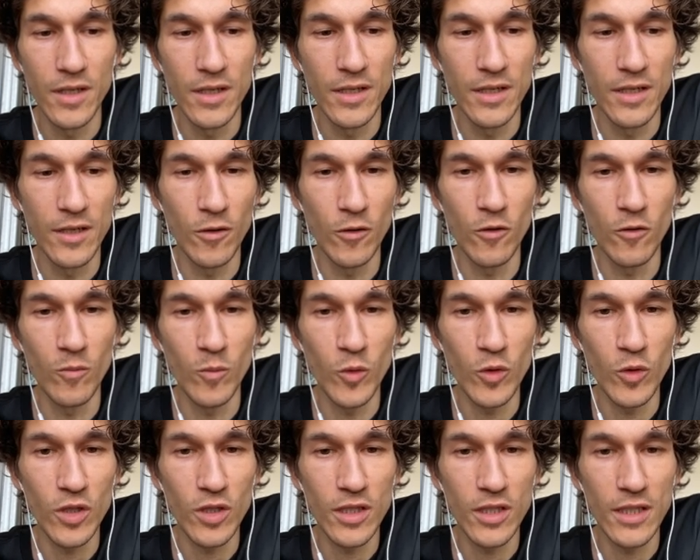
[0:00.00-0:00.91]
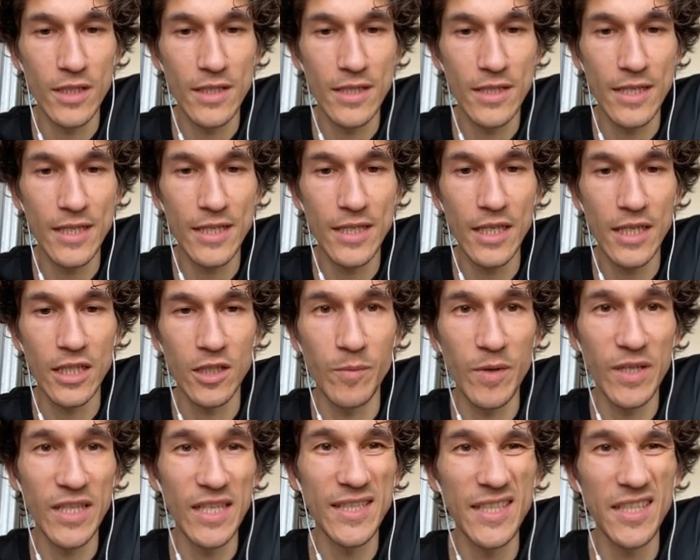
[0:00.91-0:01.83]
almost at the city
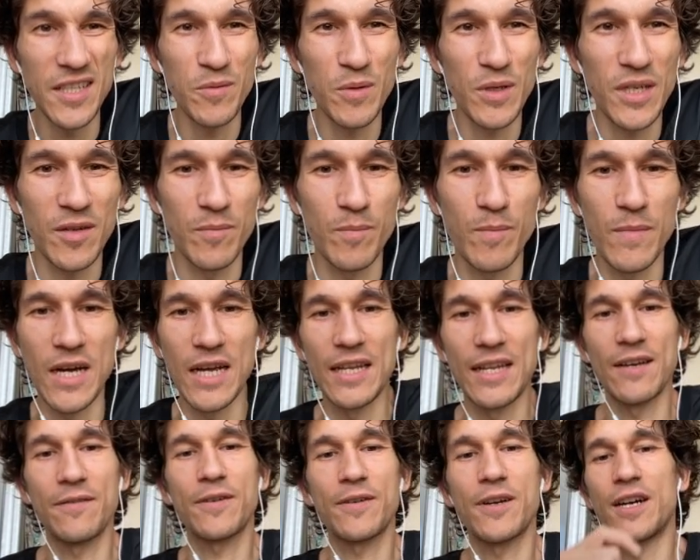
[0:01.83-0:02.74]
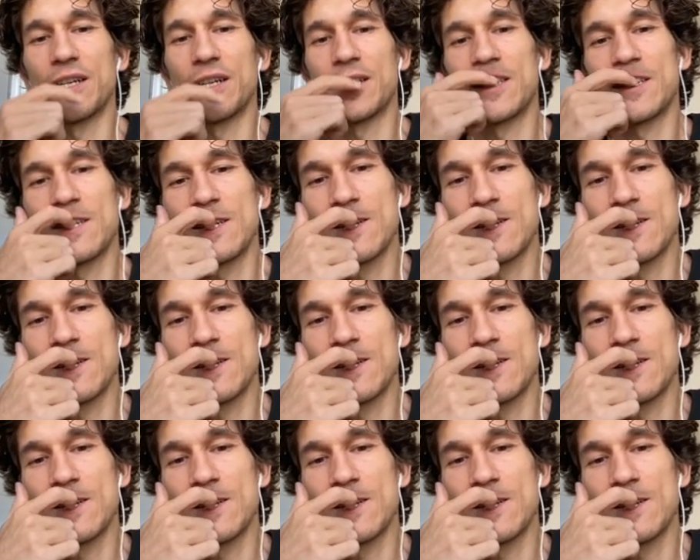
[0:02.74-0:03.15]
but I think we can buy dev cards